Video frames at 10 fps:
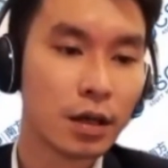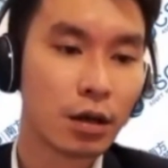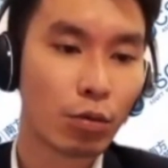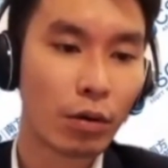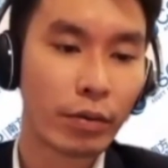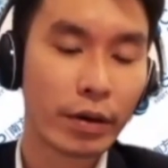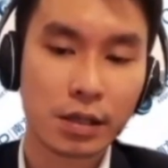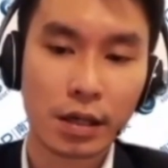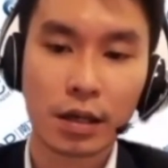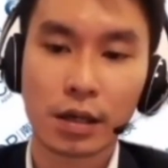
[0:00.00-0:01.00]
what we're
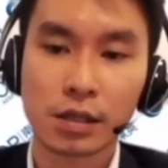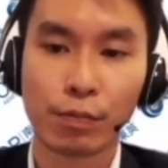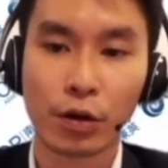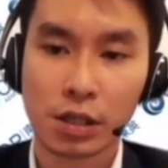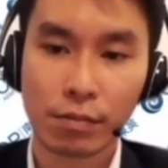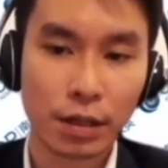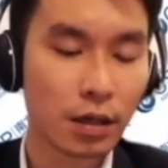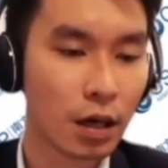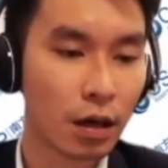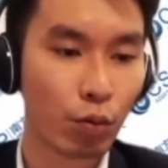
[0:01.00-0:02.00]
saying is
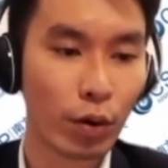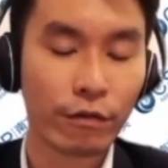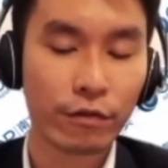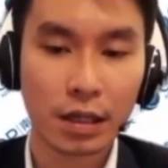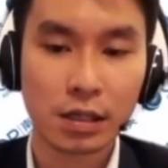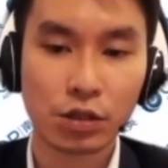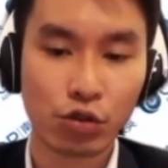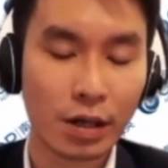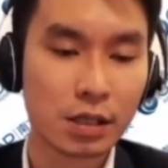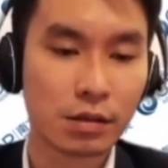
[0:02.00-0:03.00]
possibly with this
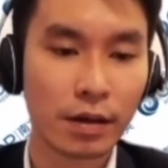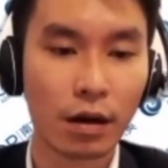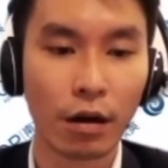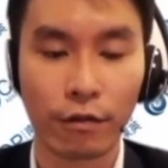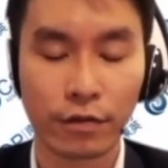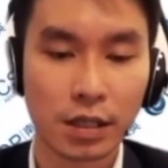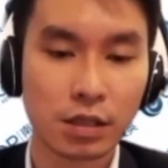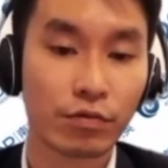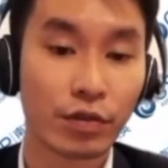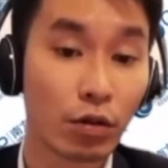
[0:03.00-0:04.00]
transfer of
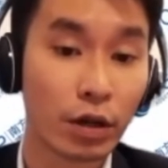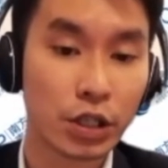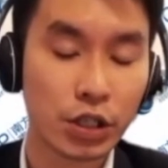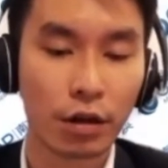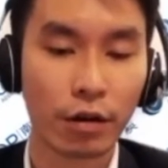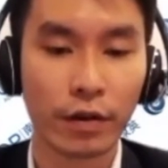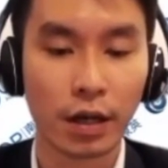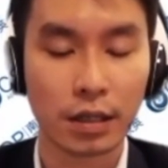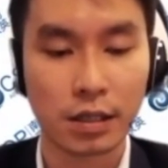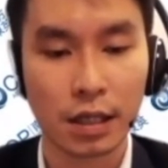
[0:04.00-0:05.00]
this relocation of
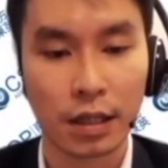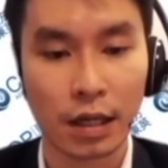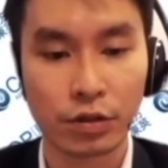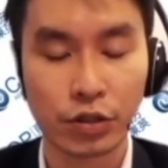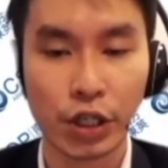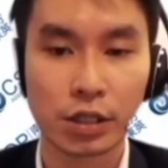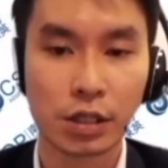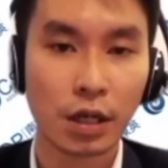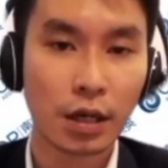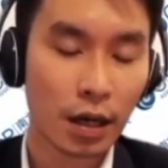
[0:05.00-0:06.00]
this industrial change,
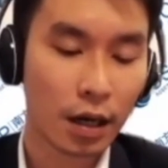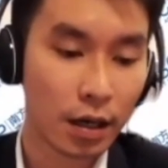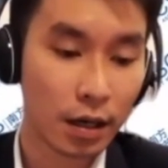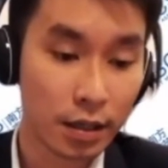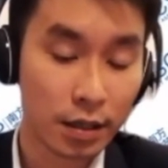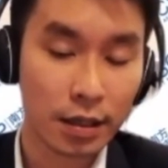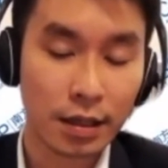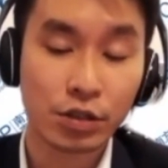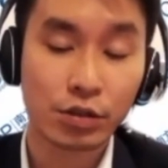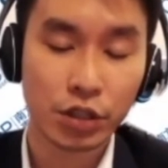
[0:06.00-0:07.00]

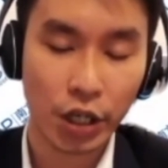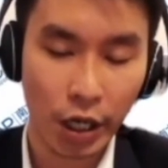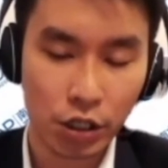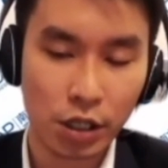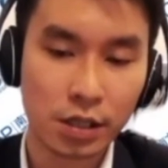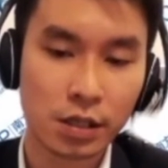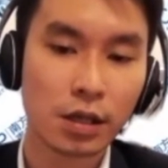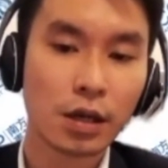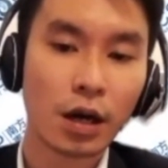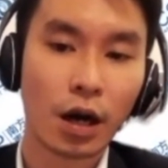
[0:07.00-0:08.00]
industrial changes,
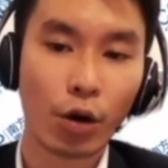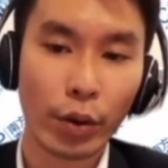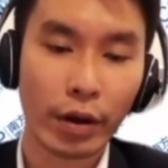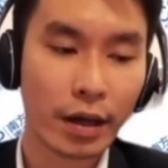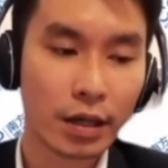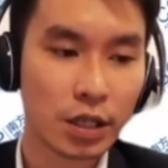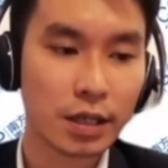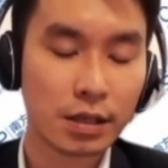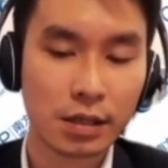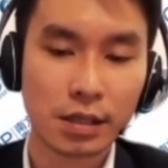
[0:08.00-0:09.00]
we'll
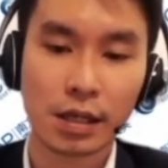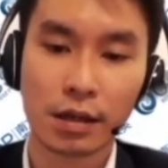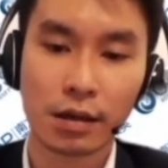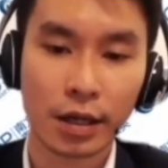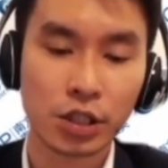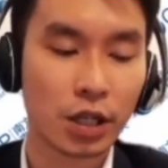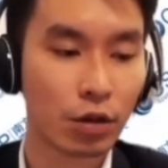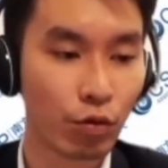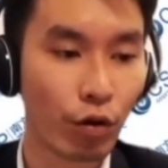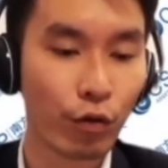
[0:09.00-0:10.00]
actually see
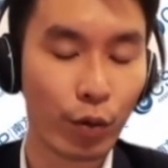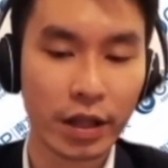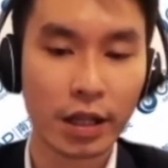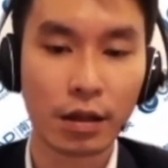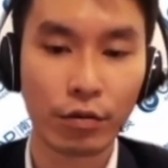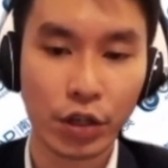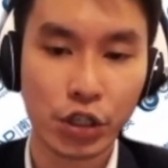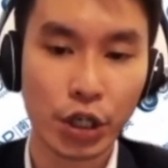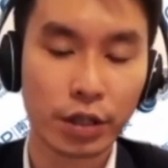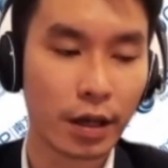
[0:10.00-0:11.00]
growth within the
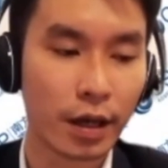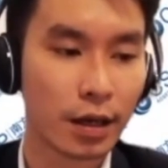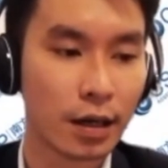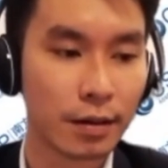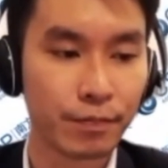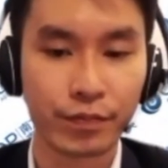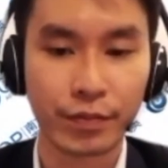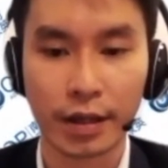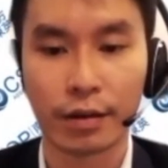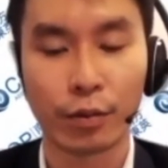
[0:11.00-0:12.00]
region, and
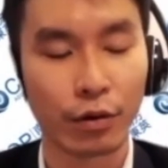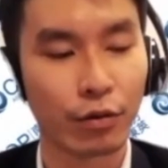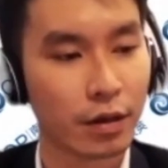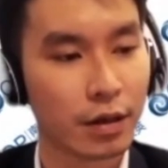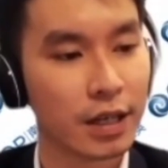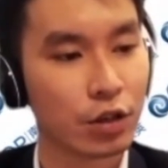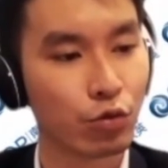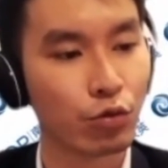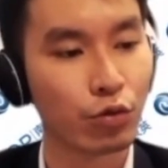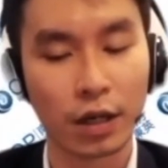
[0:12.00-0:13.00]
it will lead
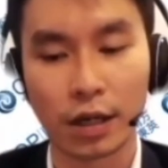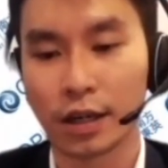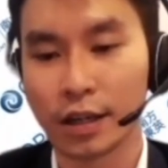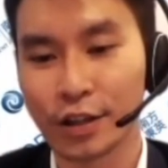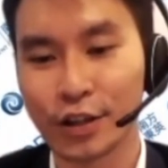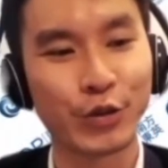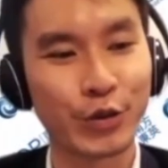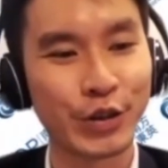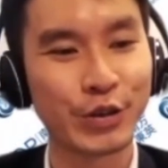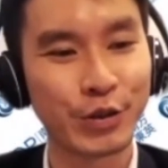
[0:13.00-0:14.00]
to a
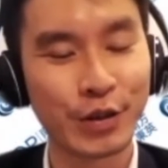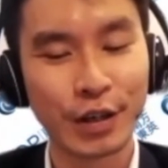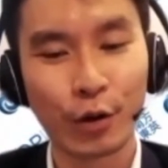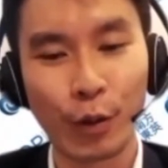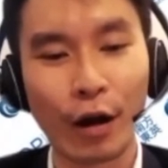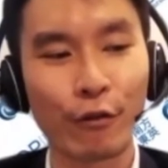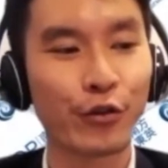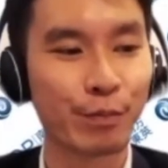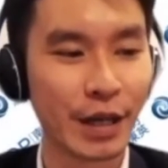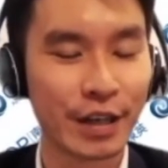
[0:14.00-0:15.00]
new wealth
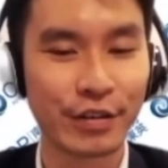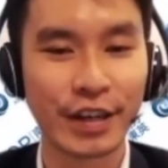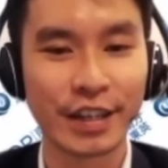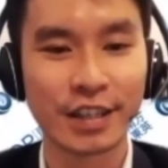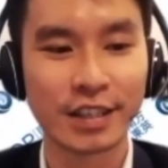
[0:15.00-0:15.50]
being created,